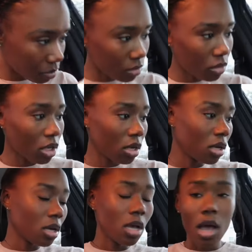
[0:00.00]

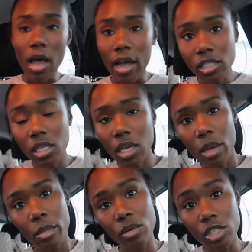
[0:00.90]
I actually
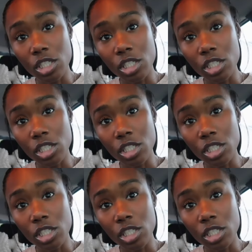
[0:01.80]
came out in